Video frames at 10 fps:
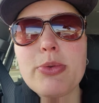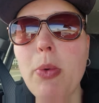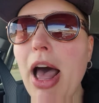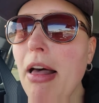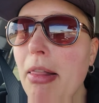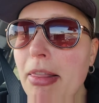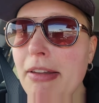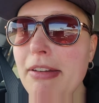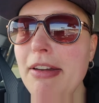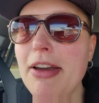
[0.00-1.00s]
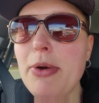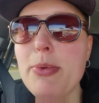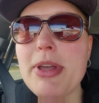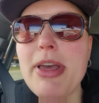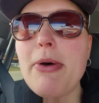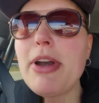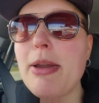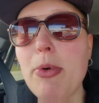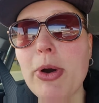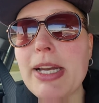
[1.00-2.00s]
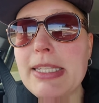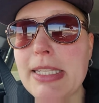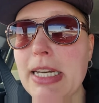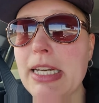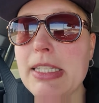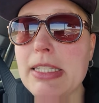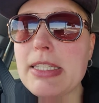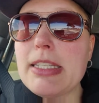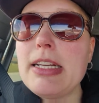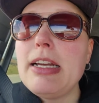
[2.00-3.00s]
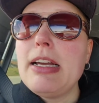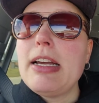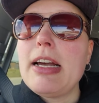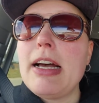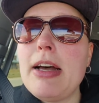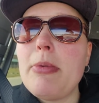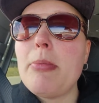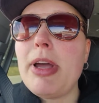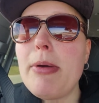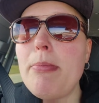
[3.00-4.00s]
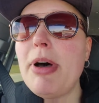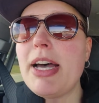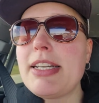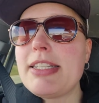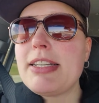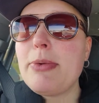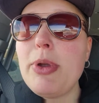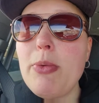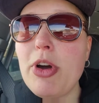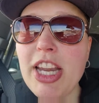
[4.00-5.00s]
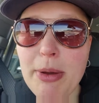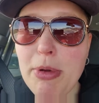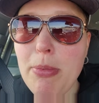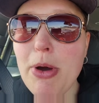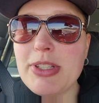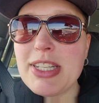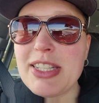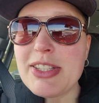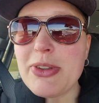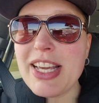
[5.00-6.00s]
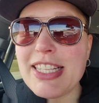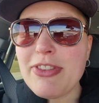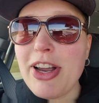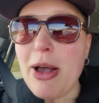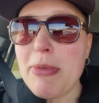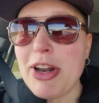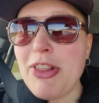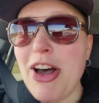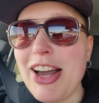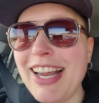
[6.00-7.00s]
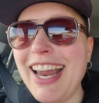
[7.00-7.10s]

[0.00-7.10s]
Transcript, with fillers: well without any more incidents. Um, but we will keep you posted. So thanks for coming along